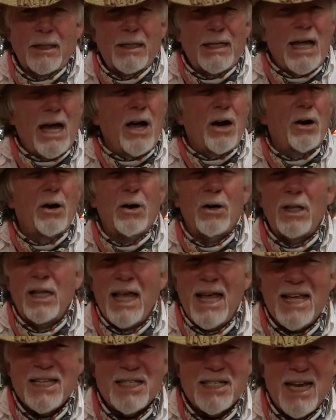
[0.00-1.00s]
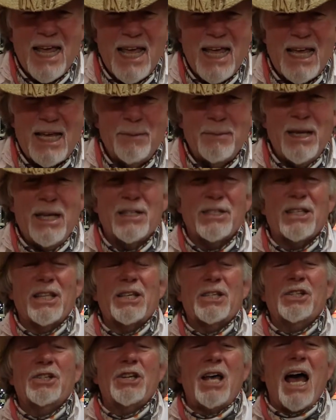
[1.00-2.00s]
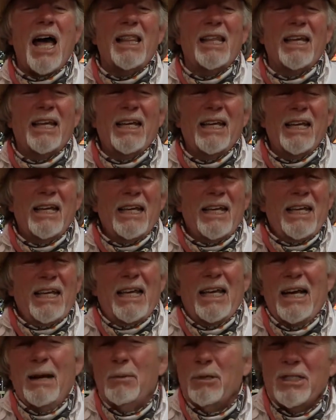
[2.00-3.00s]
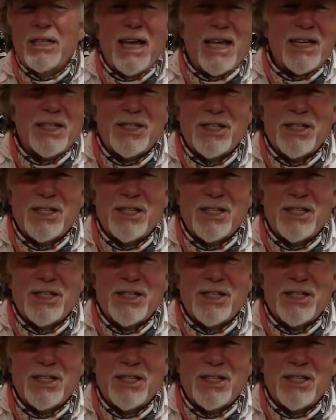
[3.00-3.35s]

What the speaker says: Now her last name is Lashali. And I'm going to tell you